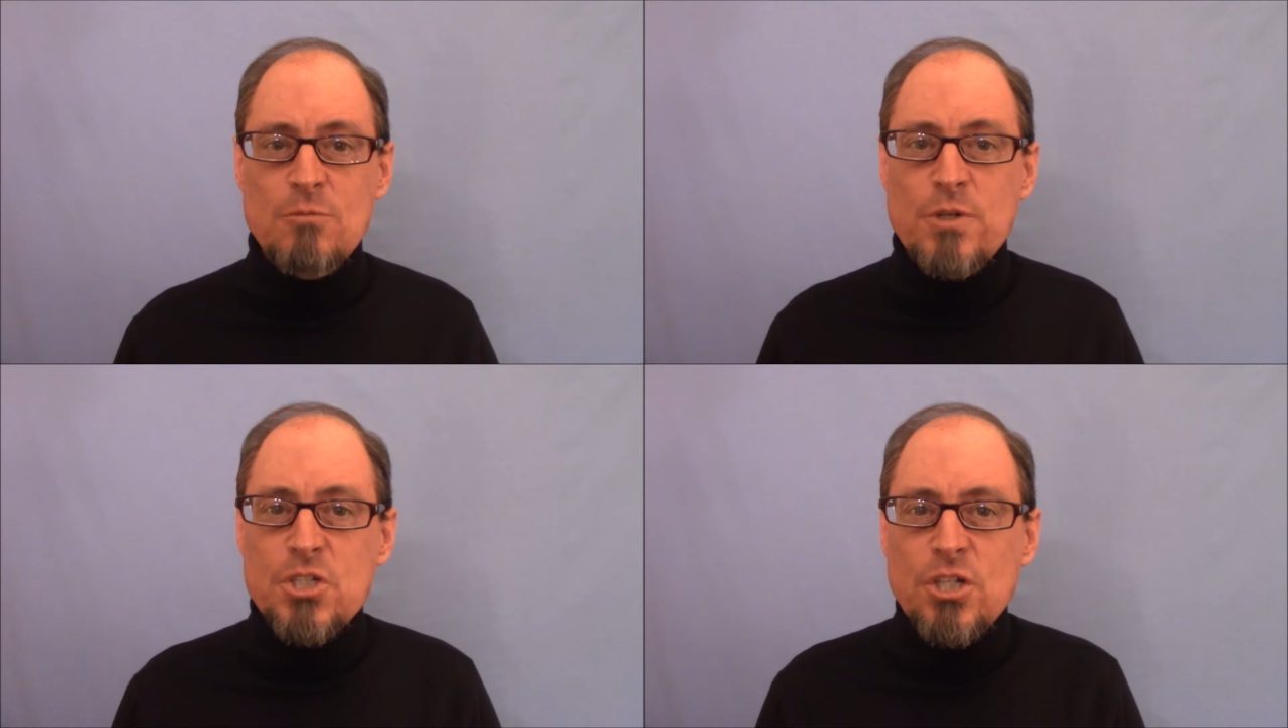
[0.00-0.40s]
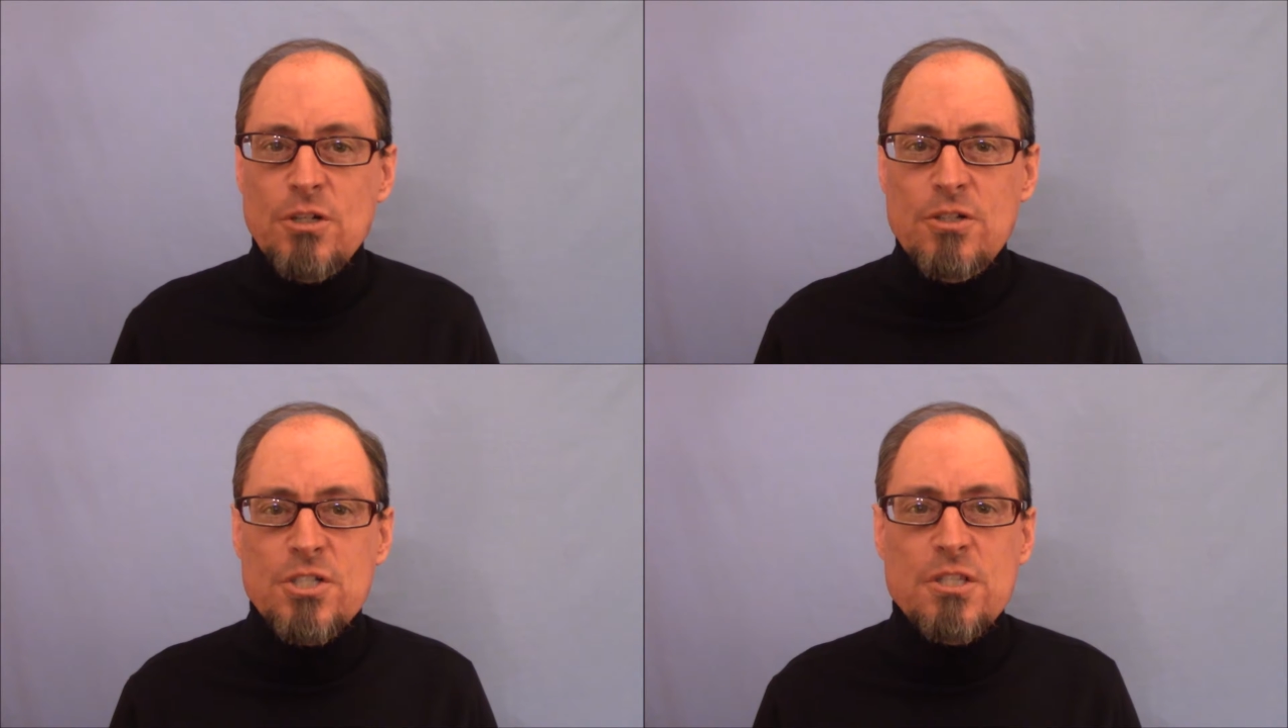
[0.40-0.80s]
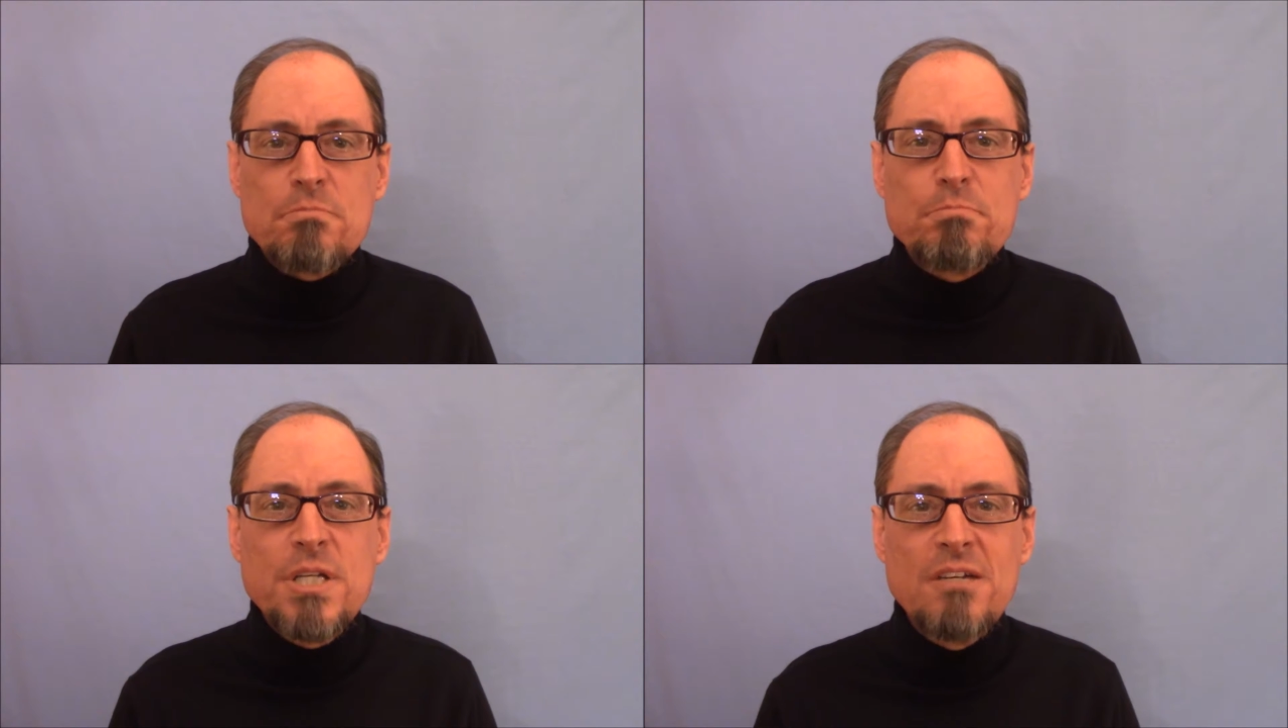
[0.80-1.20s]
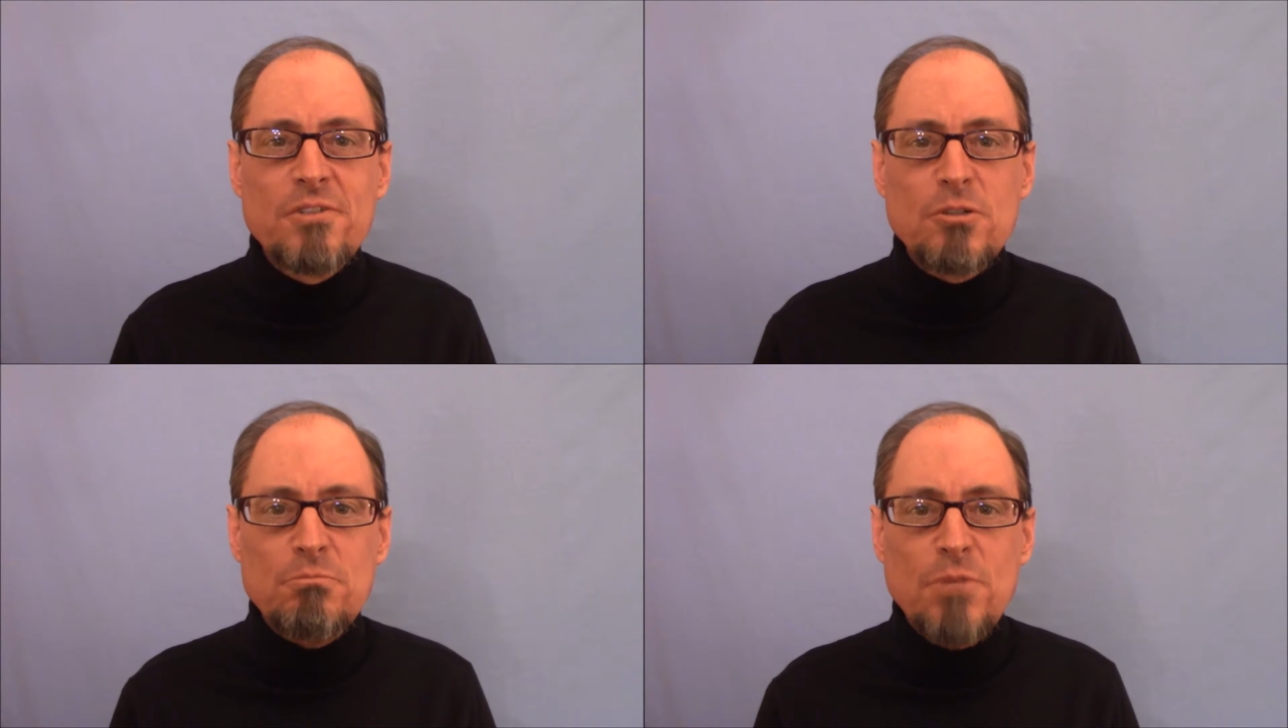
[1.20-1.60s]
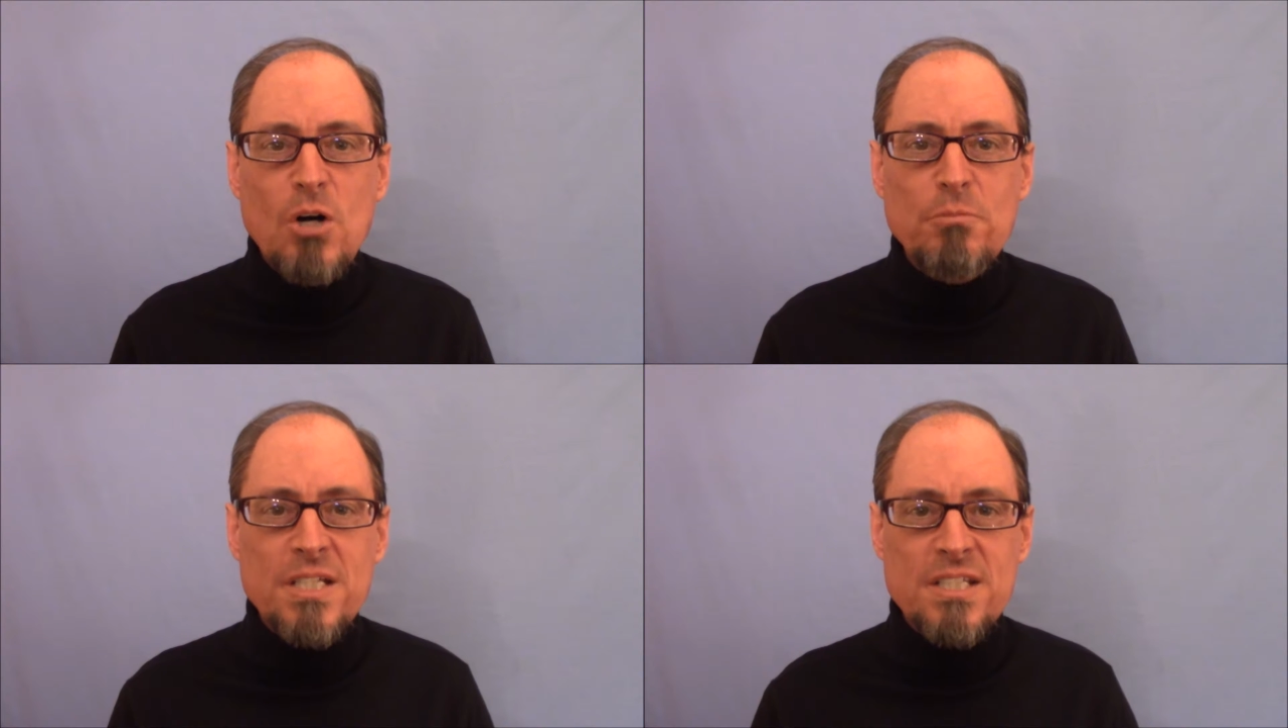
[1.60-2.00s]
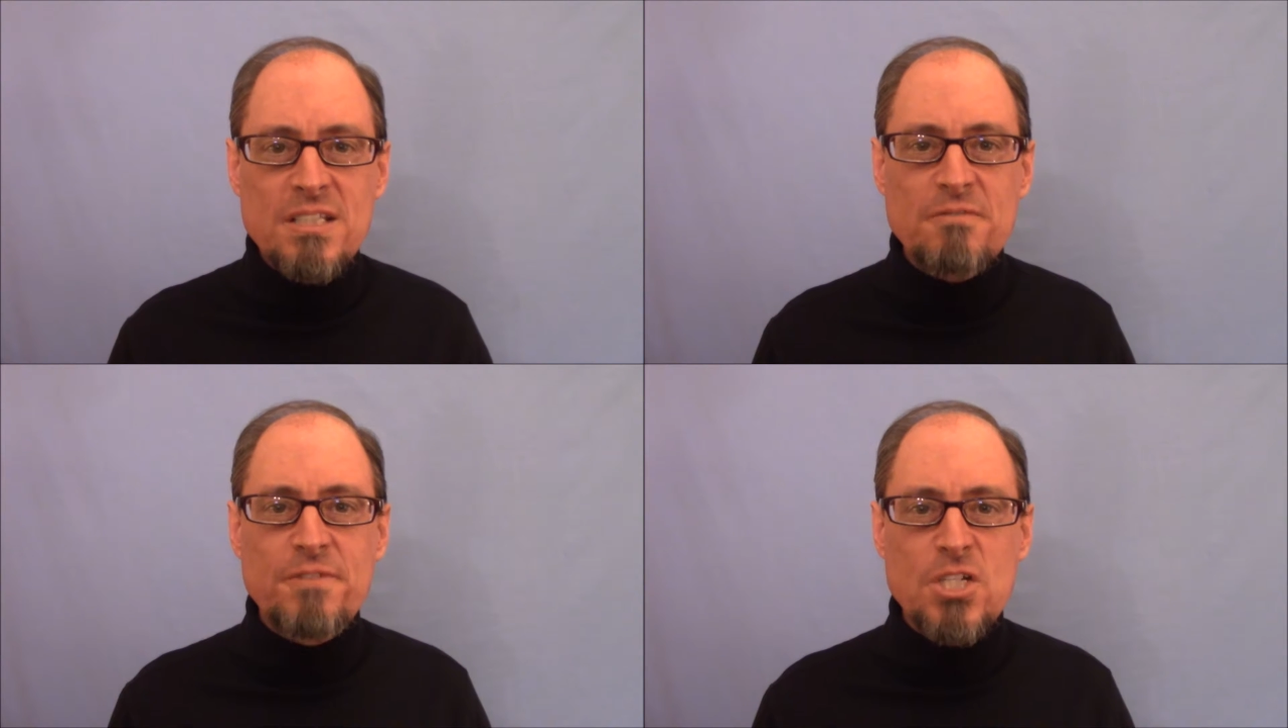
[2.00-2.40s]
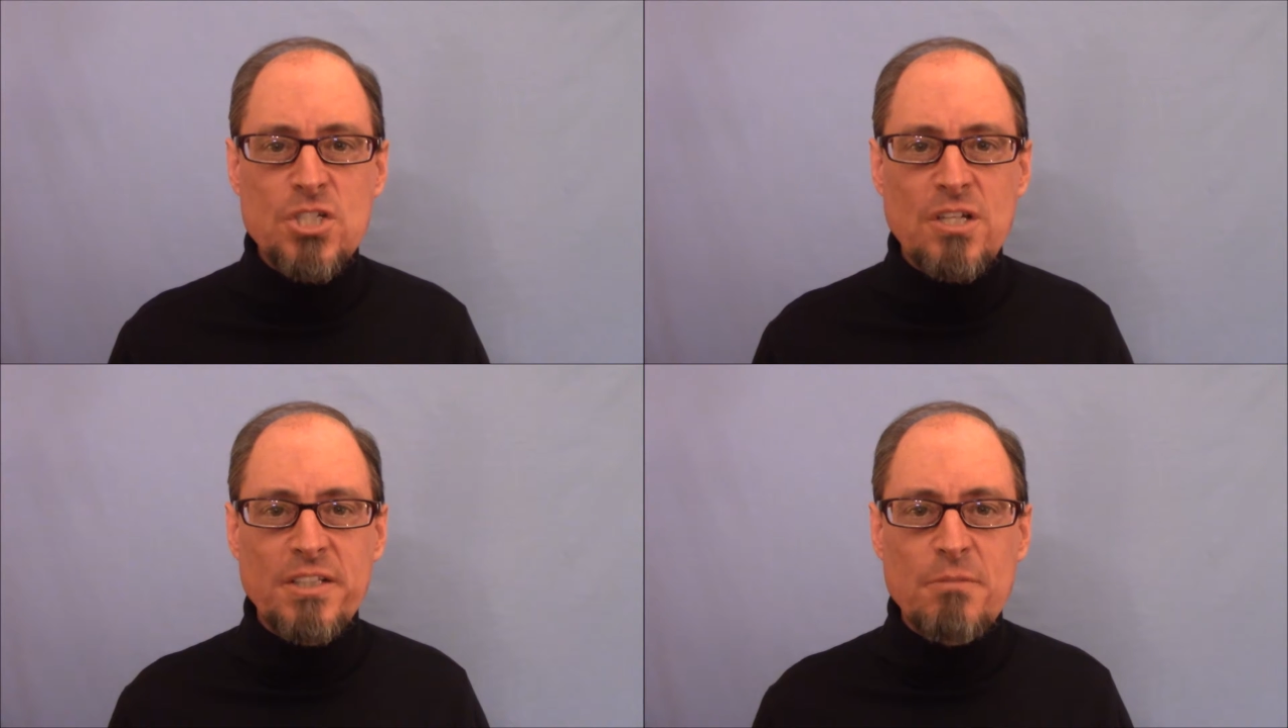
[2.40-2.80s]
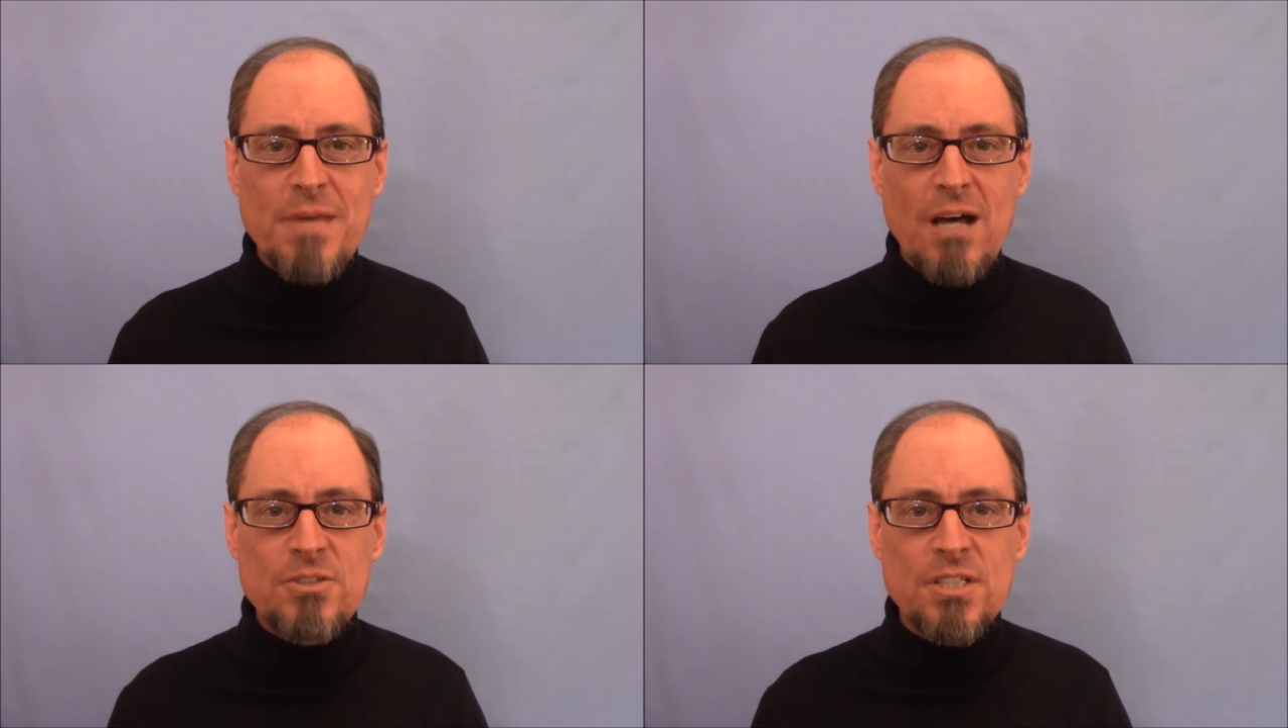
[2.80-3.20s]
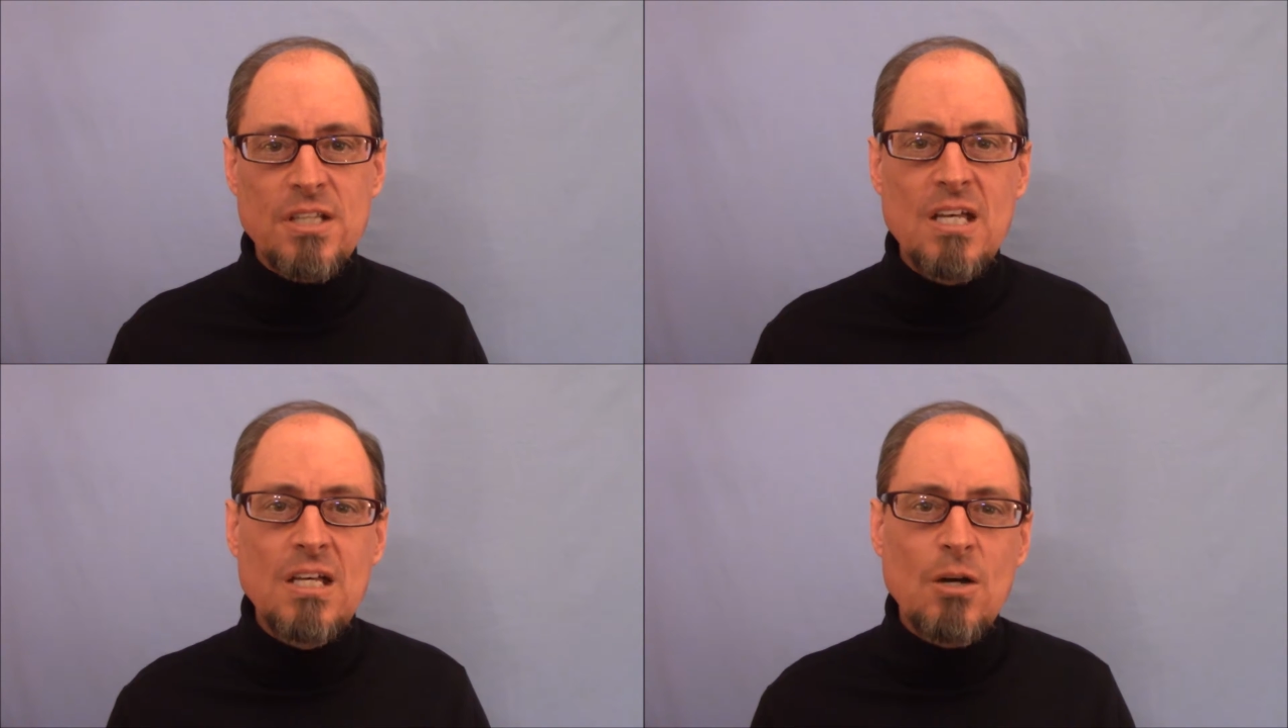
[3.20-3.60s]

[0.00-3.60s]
return to the pivotal moment in the vision on the mountain